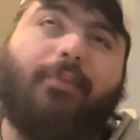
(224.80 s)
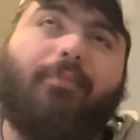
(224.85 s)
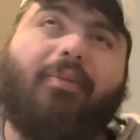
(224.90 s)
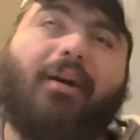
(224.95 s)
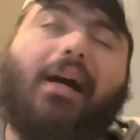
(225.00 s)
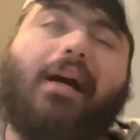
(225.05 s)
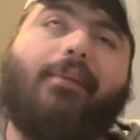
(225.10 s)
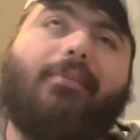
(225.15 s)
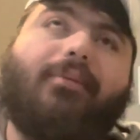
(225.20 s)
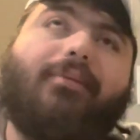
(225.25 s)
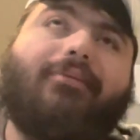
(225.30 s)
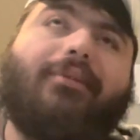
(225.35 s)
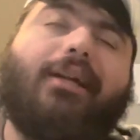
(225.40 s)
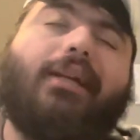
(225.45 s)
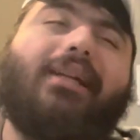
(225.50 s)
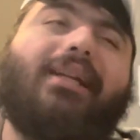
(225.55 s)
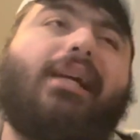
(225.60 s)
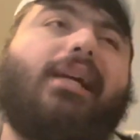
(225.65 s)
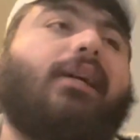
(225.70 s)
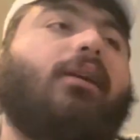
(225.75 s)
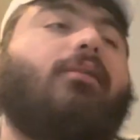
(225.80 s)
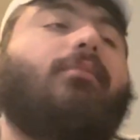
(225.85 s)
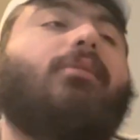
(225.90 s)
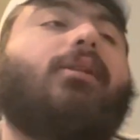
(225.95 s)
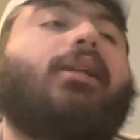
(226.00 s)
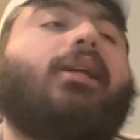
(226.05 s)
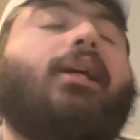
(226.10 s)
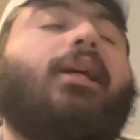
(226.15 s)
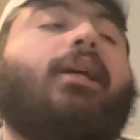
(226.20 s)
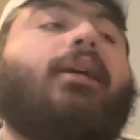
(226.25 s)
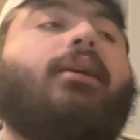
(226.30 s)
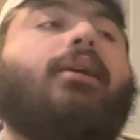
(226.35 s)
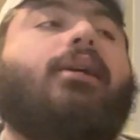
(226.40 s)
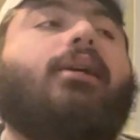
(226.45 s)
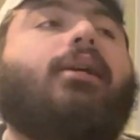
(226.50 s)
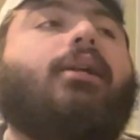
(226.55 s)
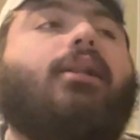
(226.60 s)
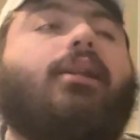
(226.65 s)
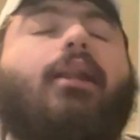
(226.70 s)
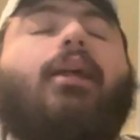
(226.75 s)
popping right now, but like
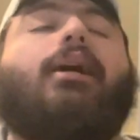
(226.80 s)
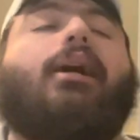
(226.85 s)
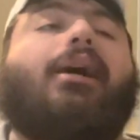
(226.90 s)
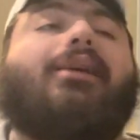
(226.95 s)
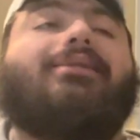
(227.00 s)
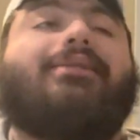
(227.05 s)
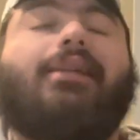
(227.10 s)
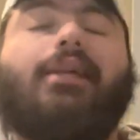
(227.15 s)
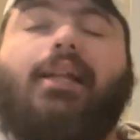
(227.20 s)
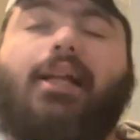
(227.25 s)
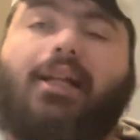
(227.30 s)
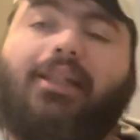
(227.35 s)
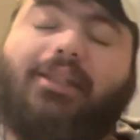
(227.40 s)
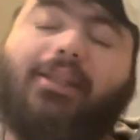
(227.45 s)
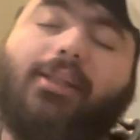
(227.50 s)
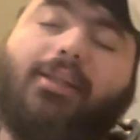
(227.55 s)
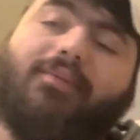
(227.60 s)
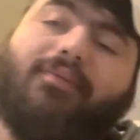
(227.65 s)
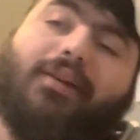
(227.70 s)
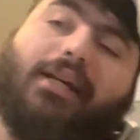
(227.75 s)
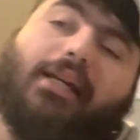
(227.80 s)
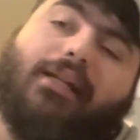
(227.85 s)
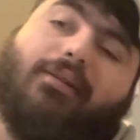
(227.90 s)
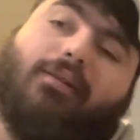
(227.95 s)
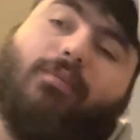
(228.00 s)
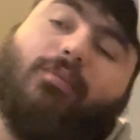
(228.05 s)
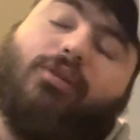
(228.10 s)
I said, I just found him.